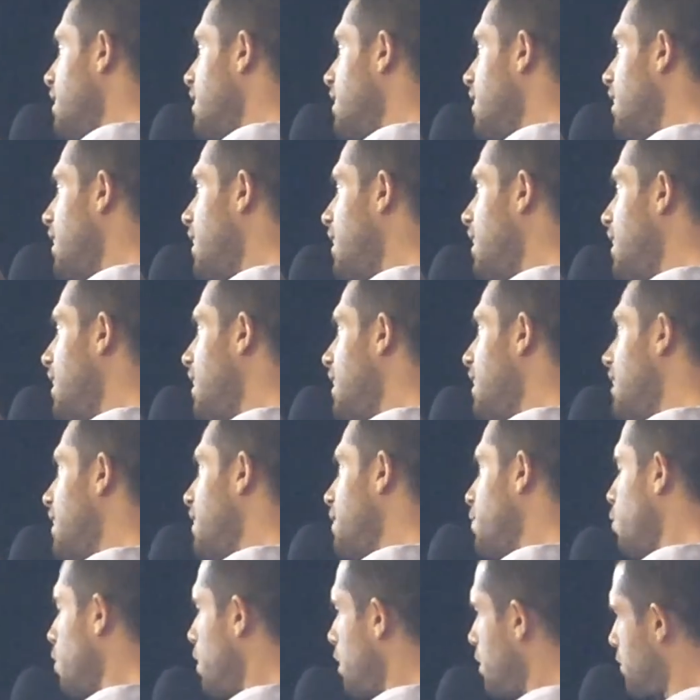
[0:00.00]

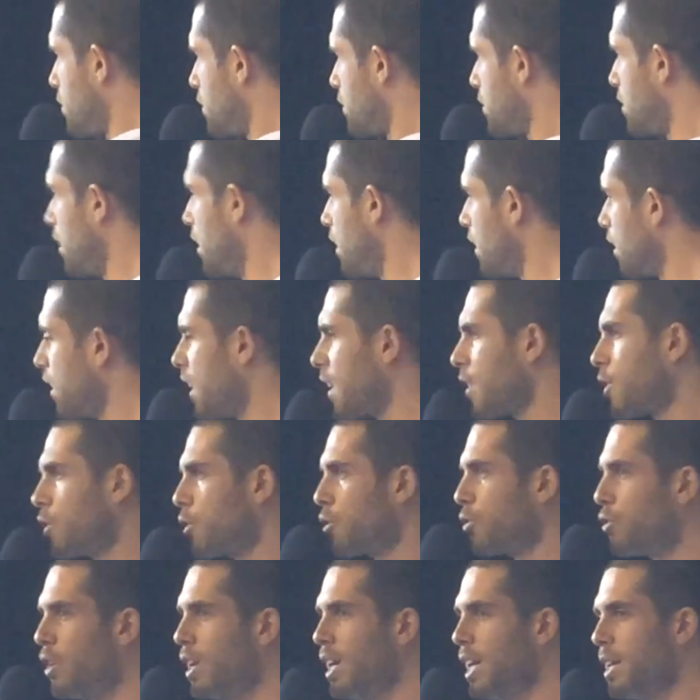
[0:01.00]
what else is there? Like
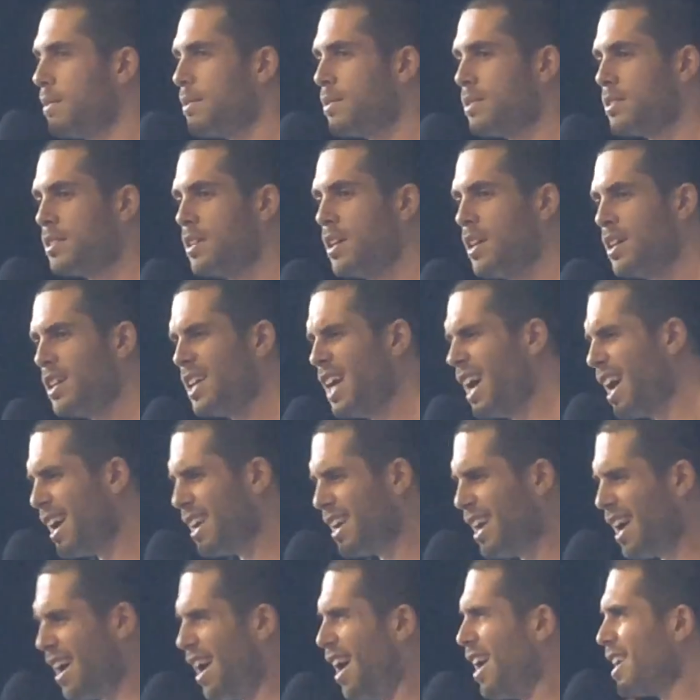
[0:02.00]
cream.
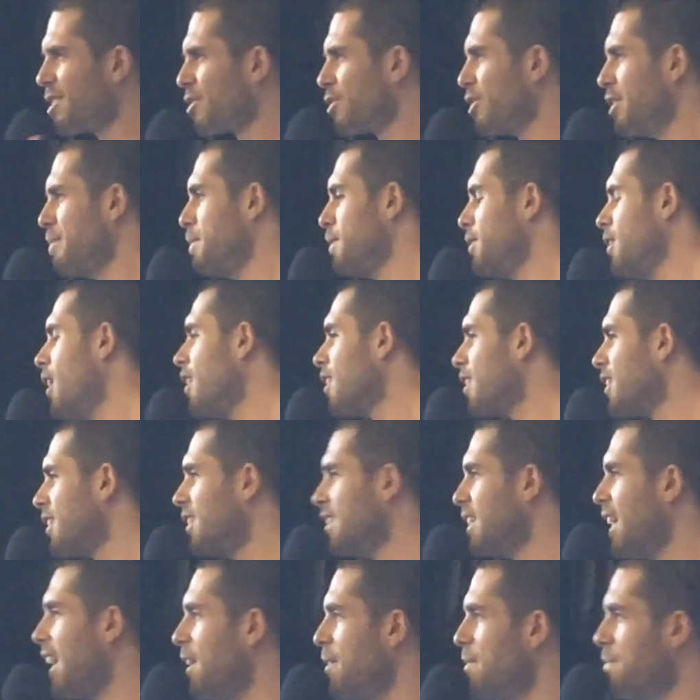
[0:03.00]
Yeah, ice cream and yogurt
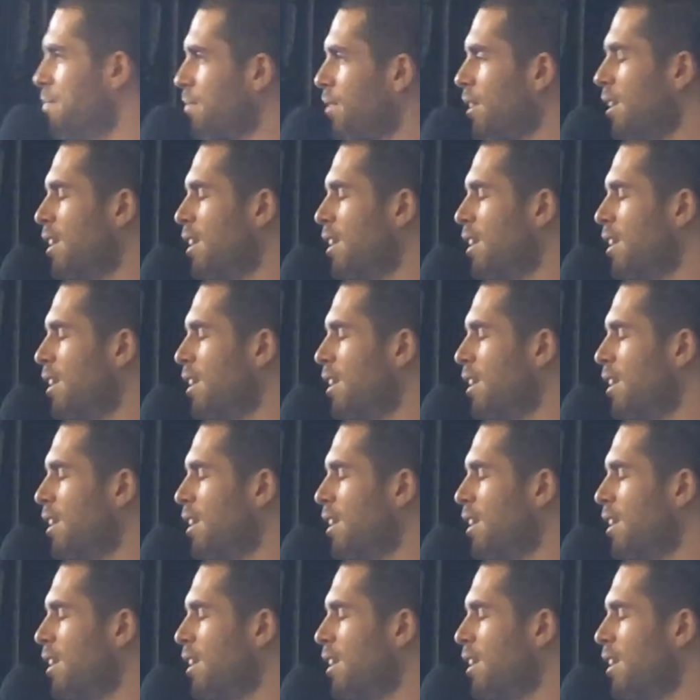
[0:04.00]
and that.